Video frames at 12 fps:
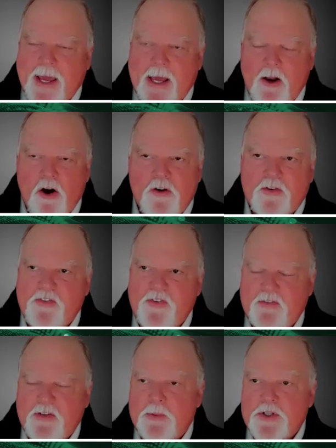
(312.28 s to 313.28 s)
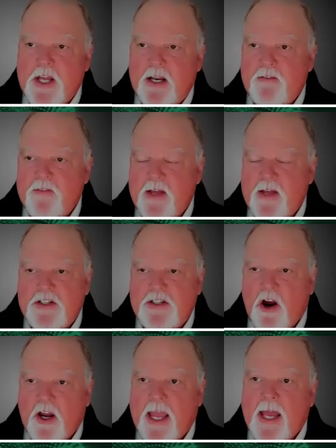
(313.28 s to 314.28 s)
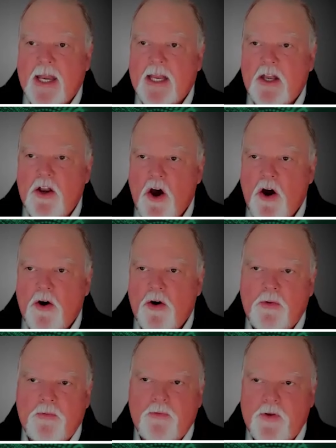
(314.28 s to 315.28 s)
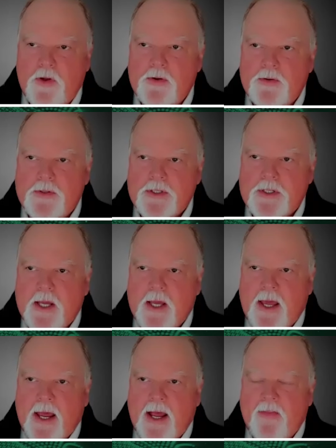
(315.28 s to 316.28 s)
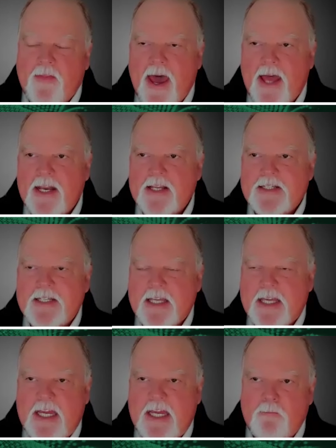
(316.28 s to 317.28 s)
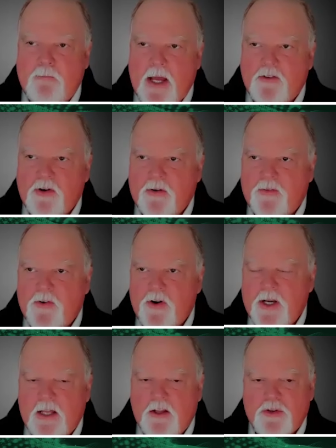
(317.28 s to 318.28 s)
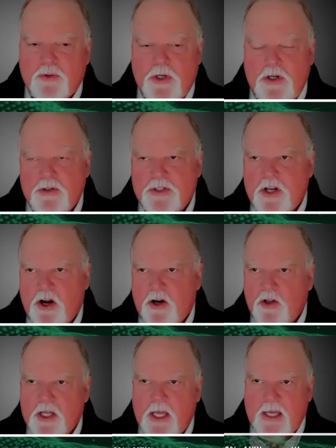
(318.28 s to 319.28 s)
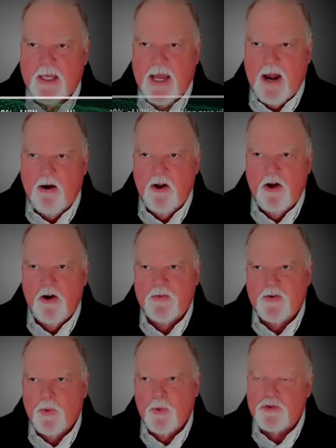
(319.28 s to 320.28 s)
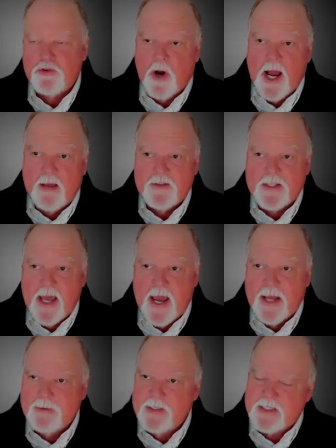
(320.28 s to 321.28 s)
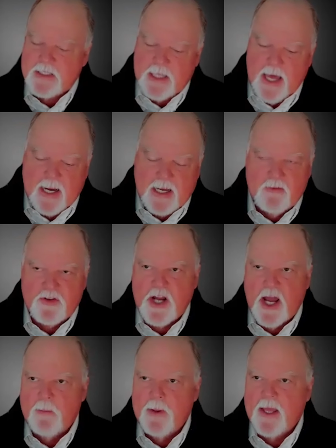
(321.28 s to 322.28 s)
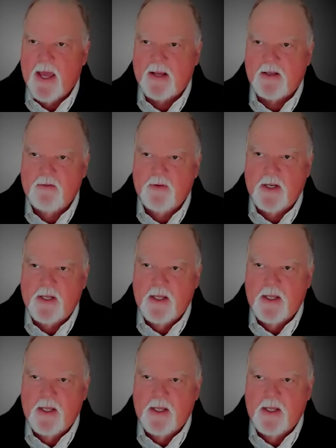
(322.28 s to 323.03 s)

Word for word: And over fifty percent of V I Ns are getting no views. Mm. And that is the key metric for dealers. When you start looking at carryover, what drives that is lack of shopping activity.